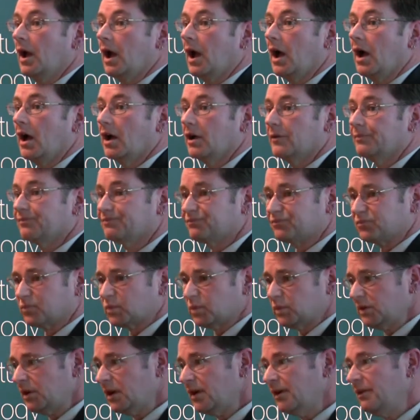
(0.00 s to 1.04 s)

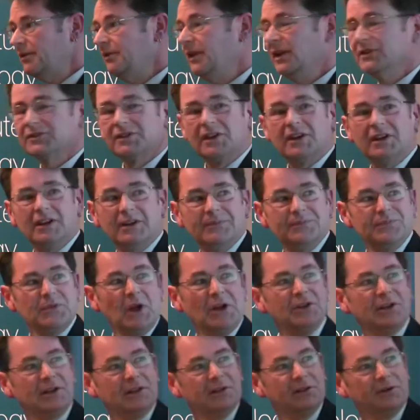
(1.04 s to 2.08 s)
That's a
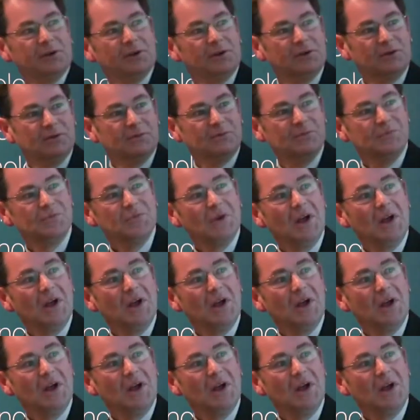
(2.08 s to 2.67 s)
neat little